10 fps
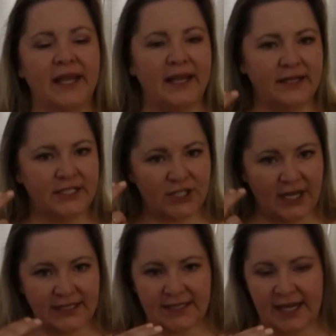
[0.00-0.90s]
And it
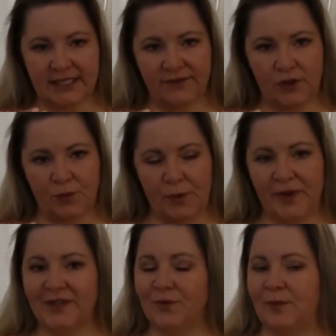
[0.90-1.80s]
just takes a few
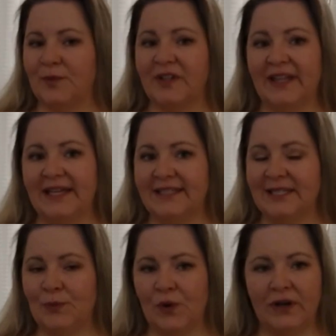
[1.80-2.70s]
moments. Remember, less
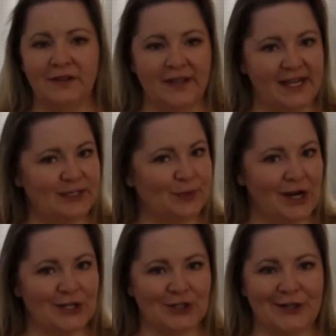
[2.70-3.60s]
is more, less
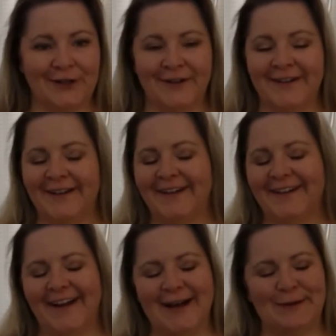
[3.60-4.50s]
pressure,
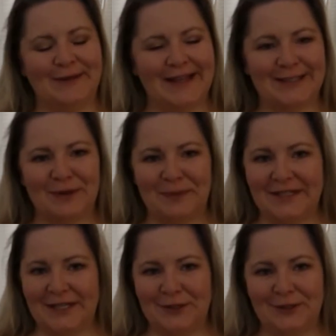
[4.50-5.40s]
less
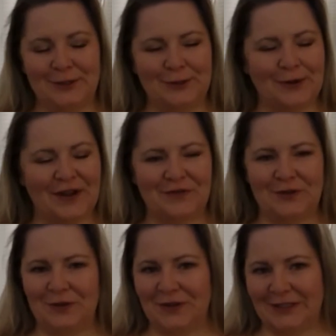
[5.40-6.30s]
repetitions. You don't have
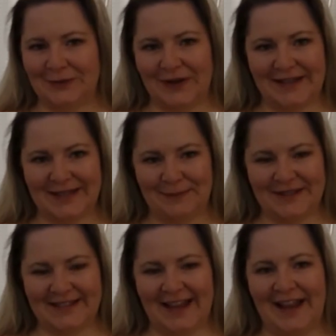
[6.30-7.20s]
to do this 20
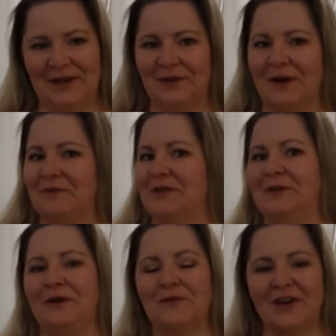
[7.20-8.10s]
times a day. You don't have to
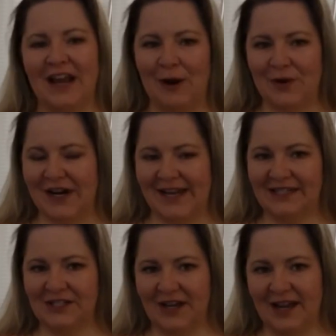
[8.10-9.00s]
do it for an hour
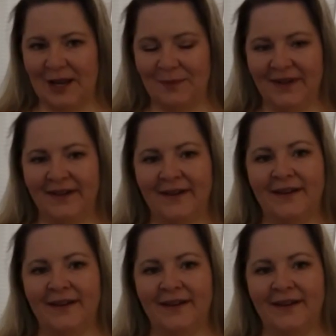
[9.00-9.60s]
each time.